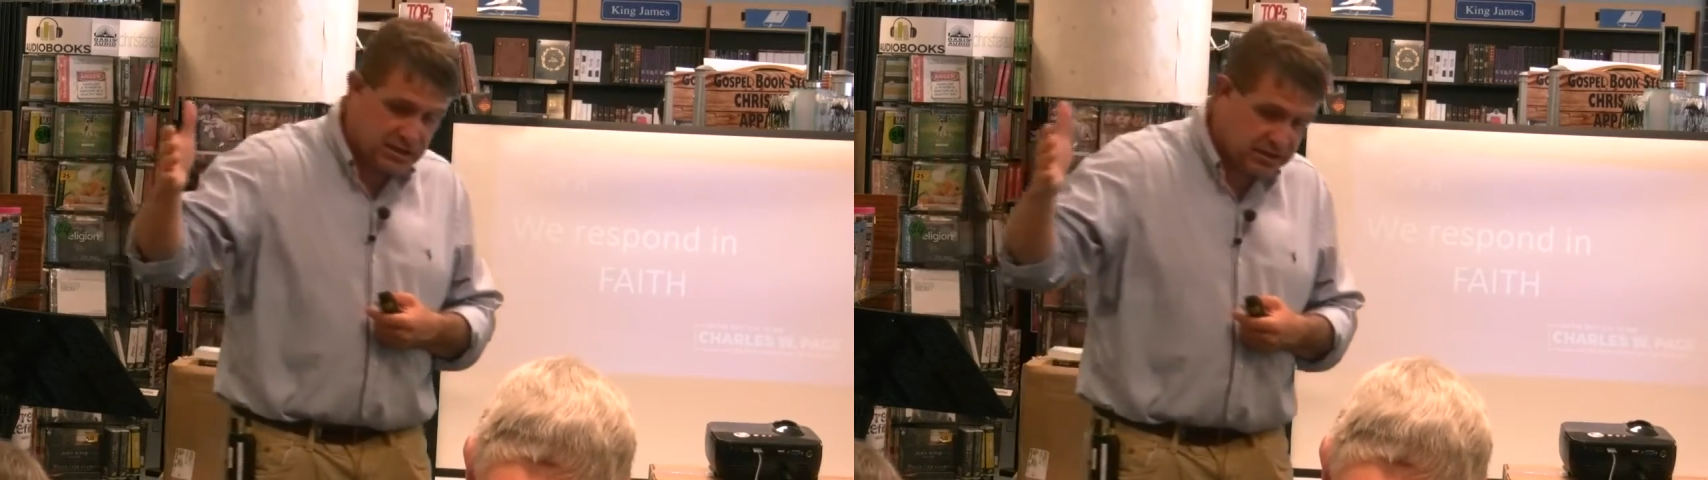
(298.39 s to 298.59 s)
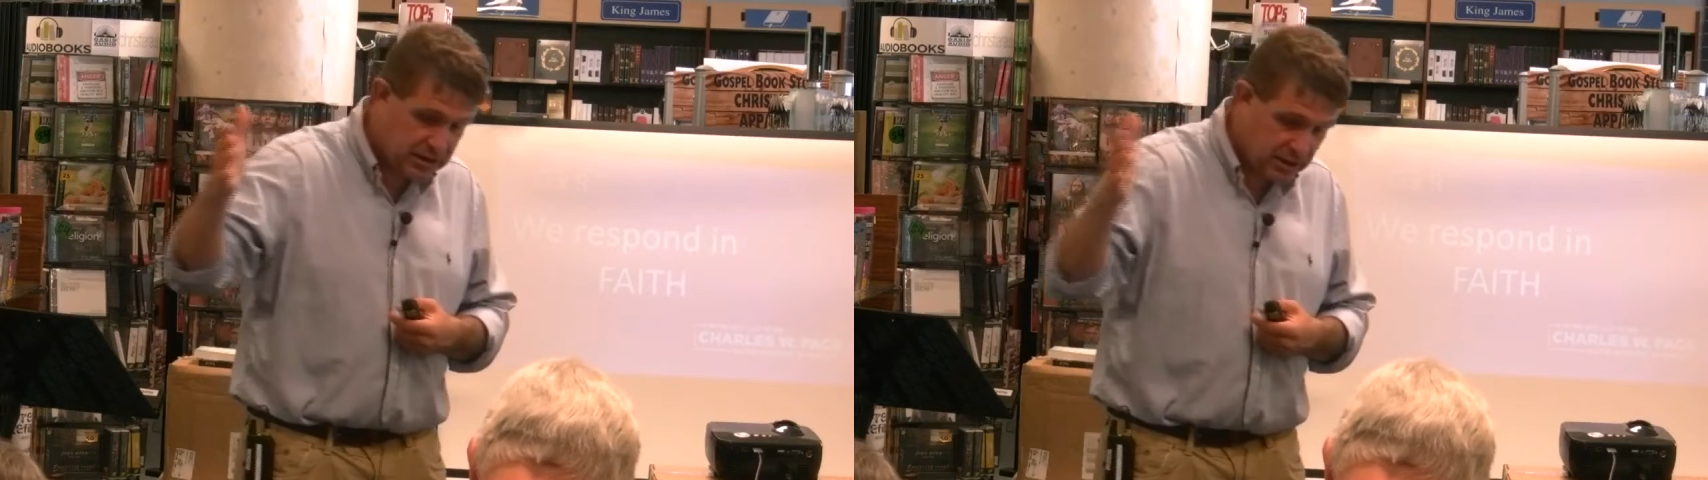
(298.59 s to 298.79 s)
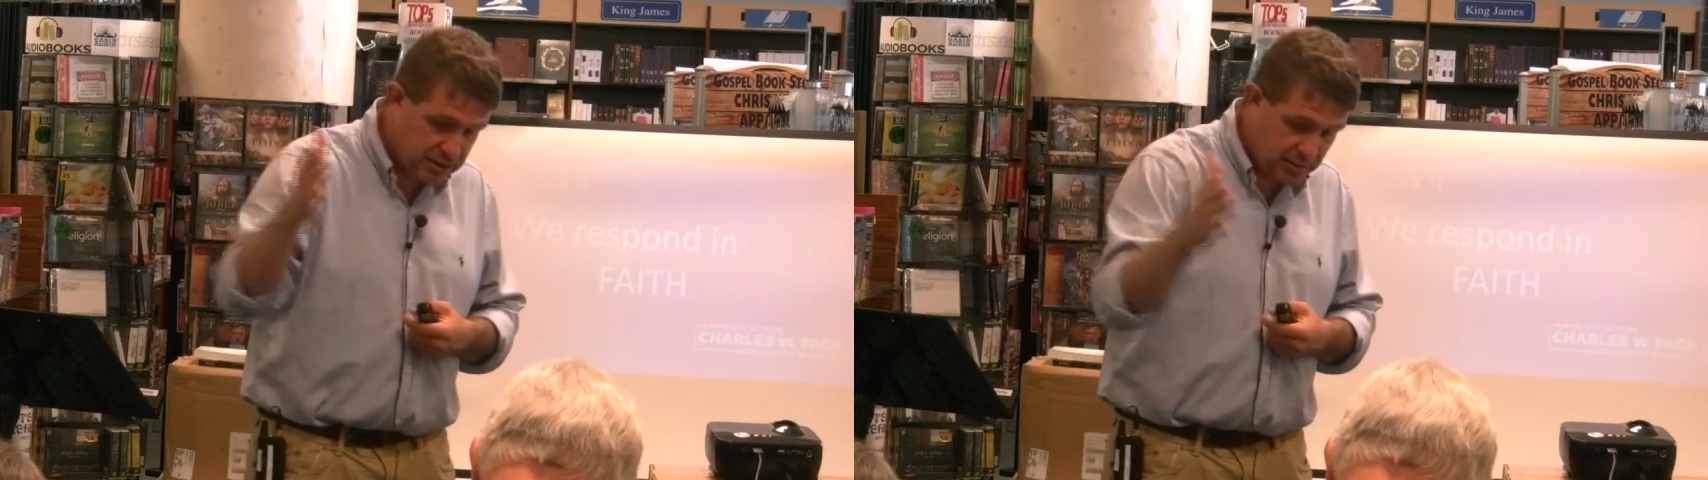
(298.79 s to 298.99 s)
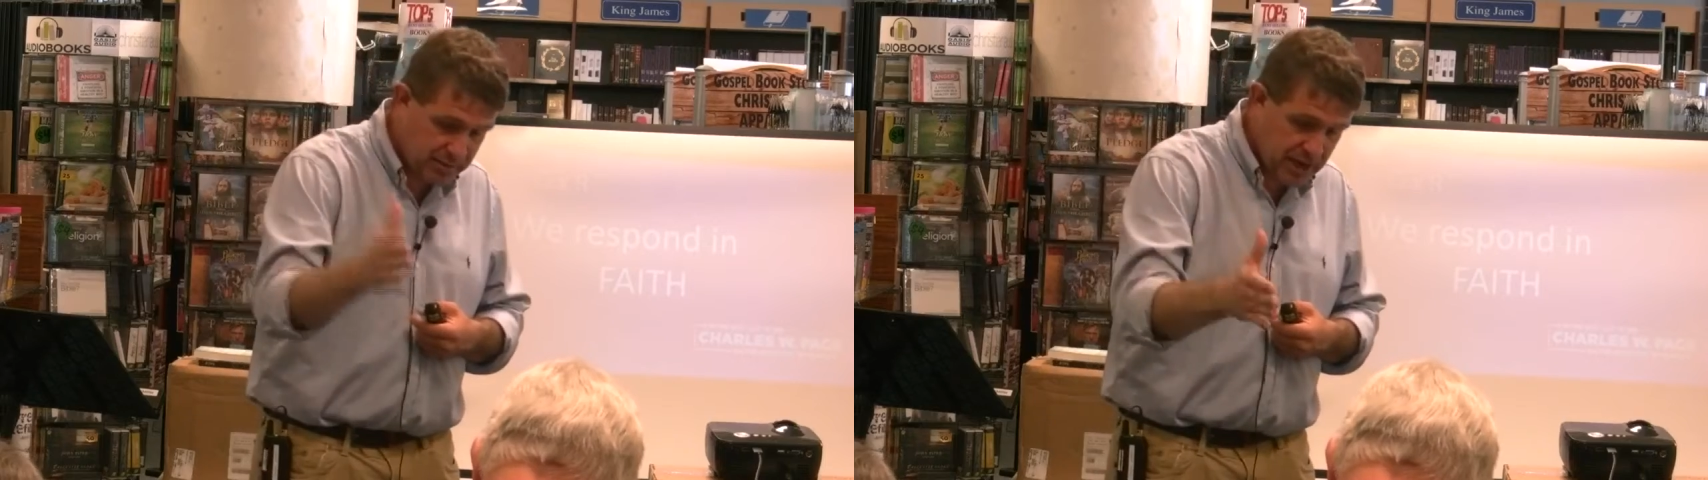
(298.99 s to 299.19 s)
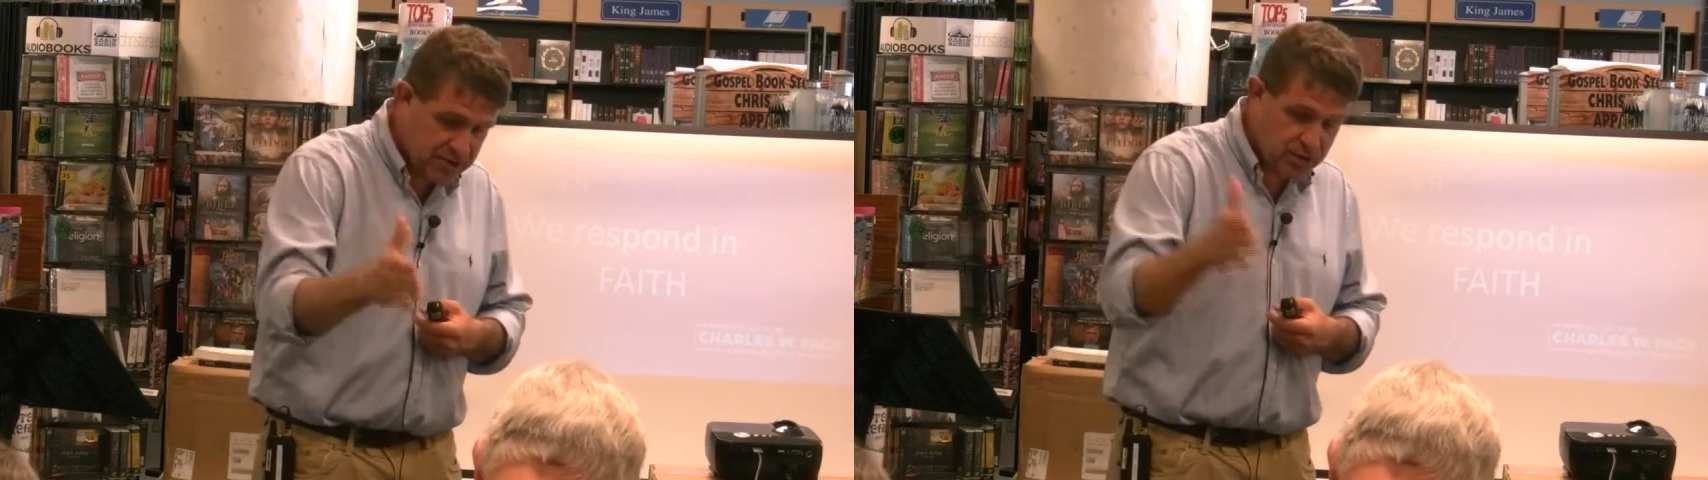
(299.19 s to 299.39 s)
to
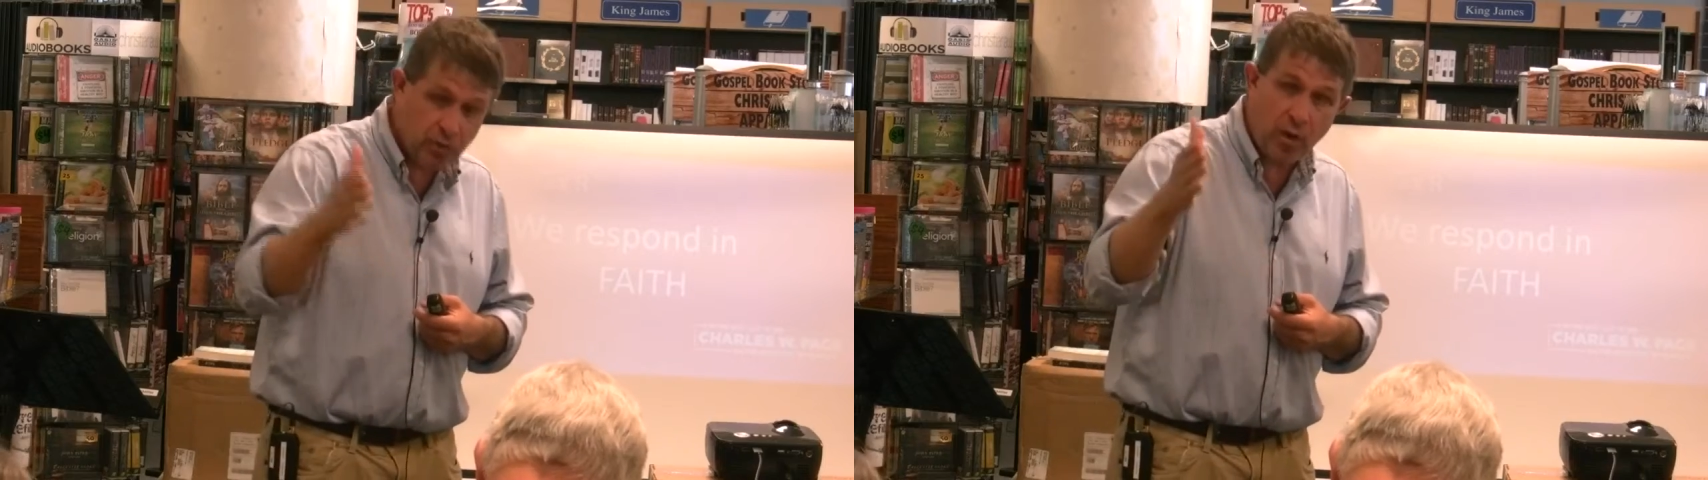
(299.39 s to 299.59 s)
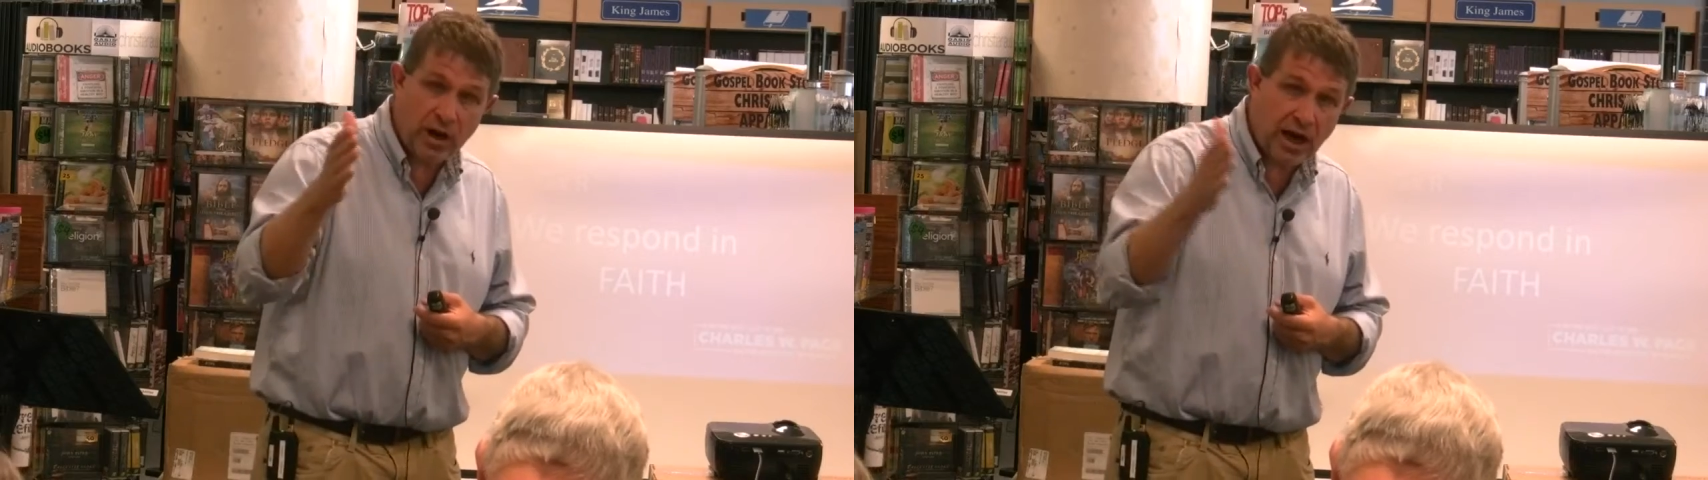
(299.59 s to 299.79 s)
measure to what